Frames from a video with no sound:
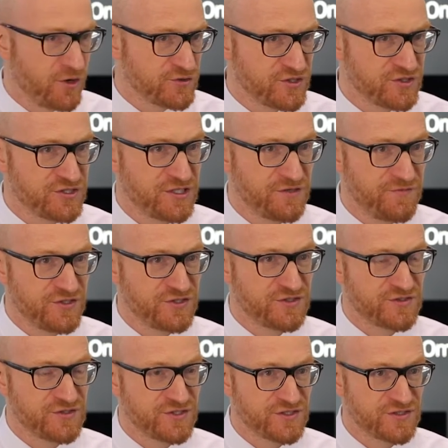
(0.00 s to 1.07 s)
process
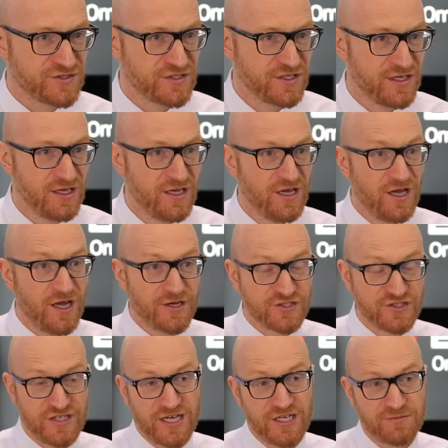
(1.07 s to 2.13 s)
inefficiencies. The
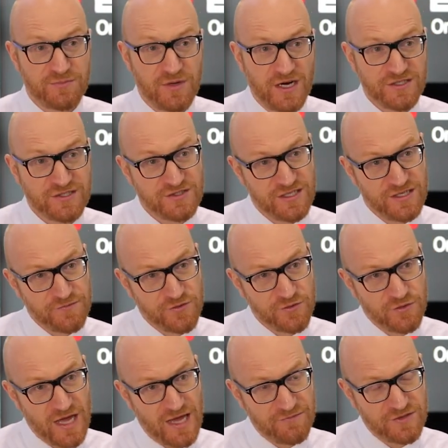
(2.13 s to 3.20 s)
second part is that if
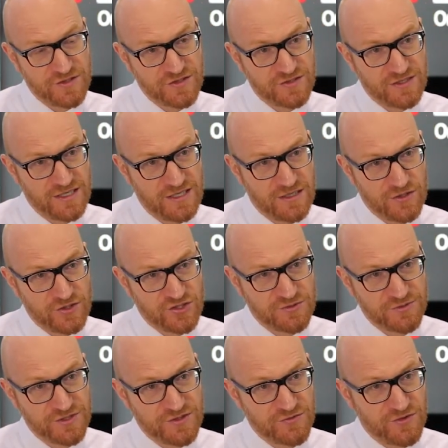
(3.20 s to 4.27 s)
you have these
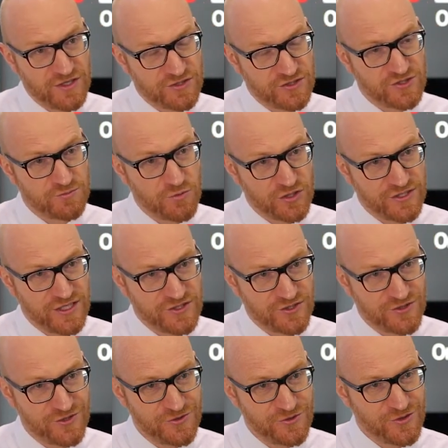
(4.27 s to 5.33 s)
customer interactions more
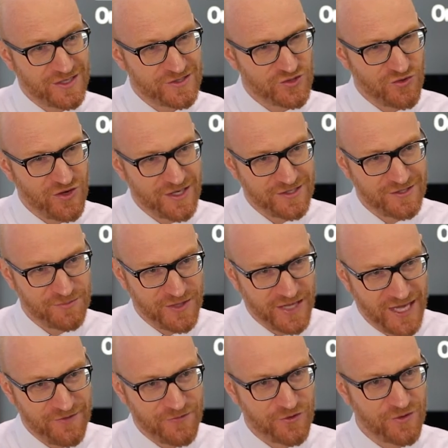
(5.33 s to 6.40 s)
digital, you can track the
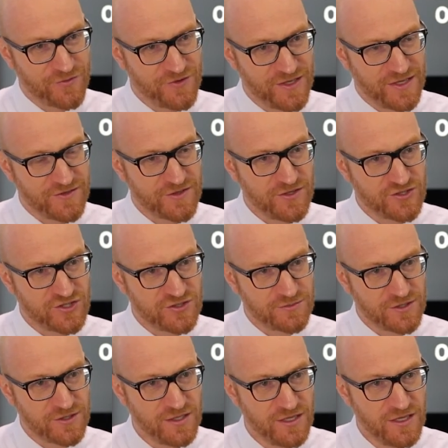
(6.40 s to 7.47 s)
behavior of the end
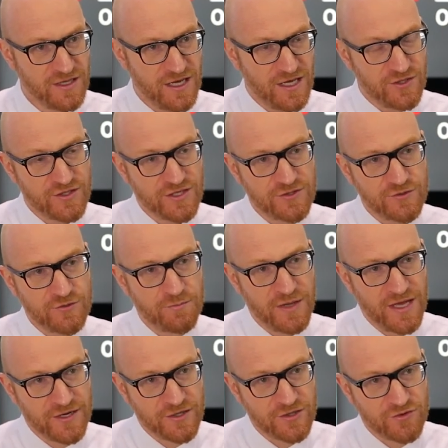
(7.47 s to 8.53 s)
customer and you can do
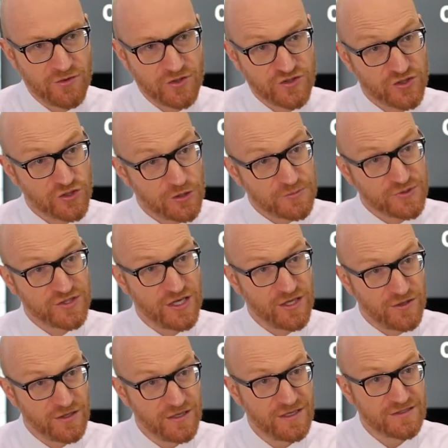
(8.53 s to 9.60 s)
better cross and
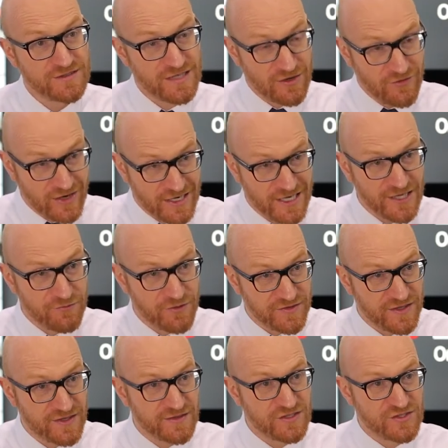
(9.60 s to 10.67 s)
upsell directly
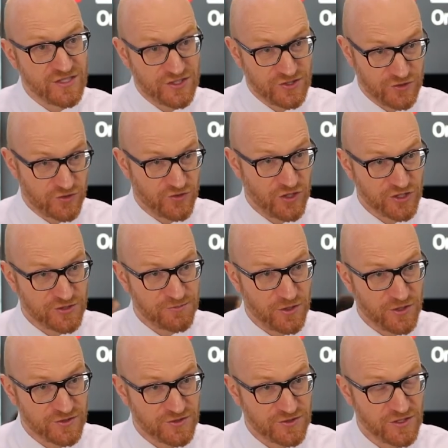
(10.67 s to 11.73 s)
within these digital touch
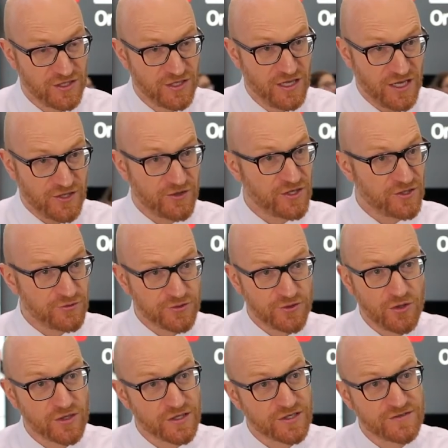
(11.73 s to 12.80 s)
points. And you can do it
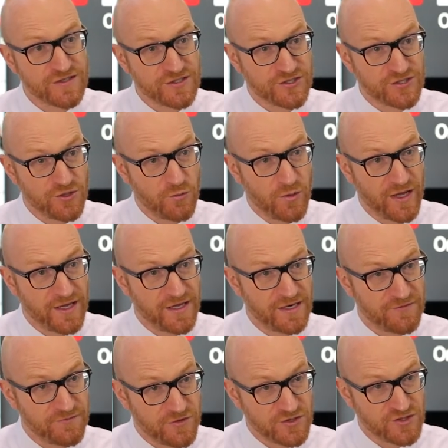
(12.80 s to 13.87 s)
all in a digital way.
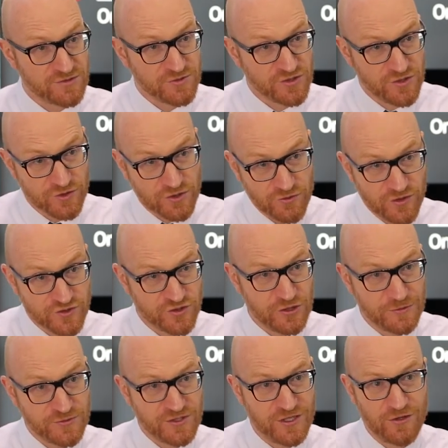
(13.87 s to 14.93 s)
And if customers, so the cross
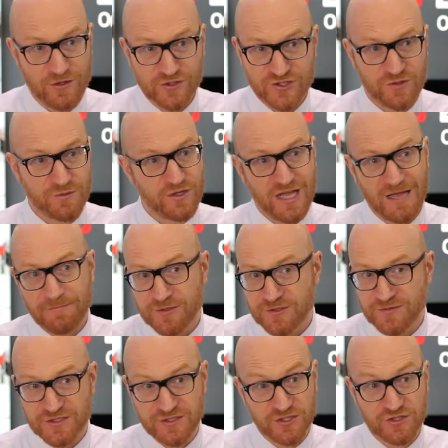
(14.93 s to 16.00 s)
and upsell also will
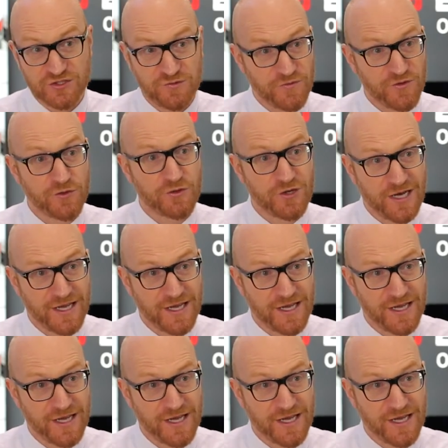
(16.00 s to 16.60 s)
happen with just a few